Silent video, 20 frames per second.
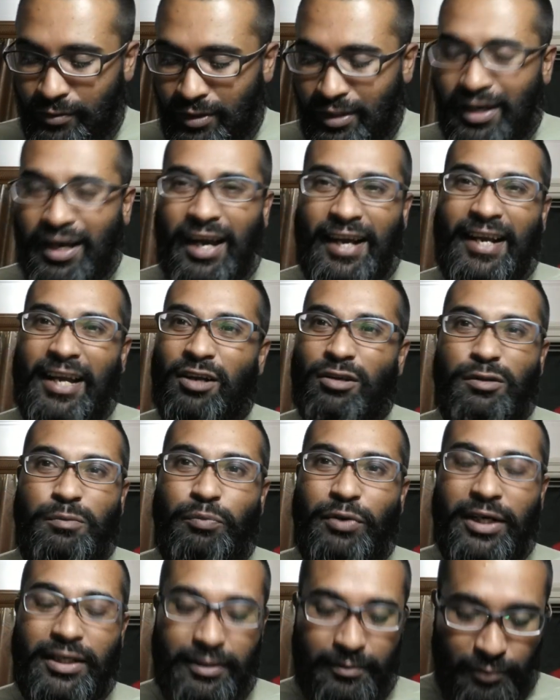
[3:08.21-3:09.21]
I cannot
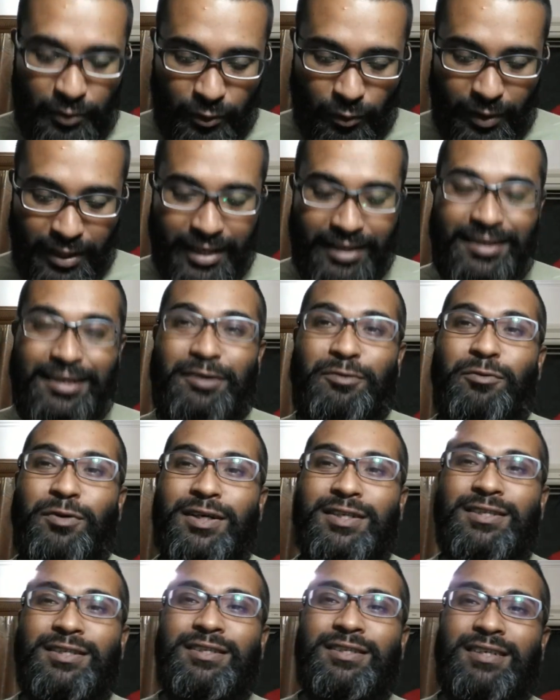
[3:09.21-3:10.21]
spray them so what I did
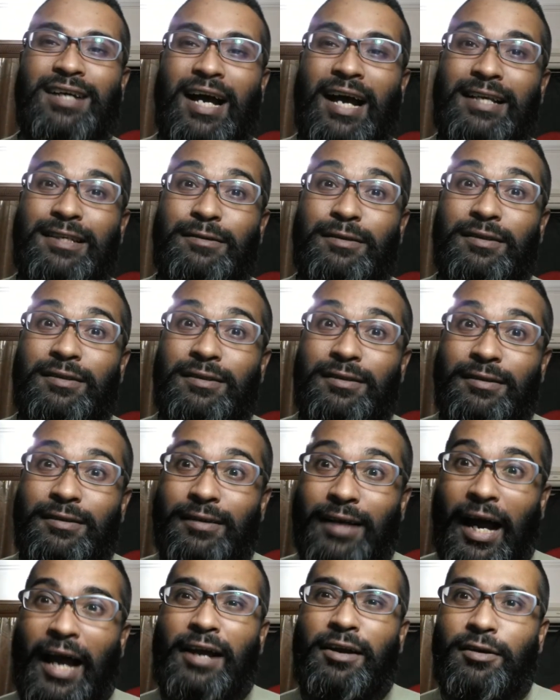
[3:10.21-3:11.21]
was I
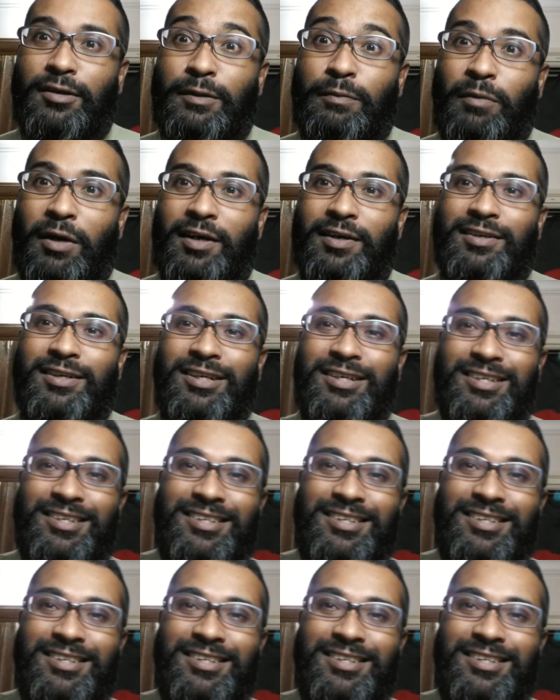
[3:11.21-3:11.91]
I got smart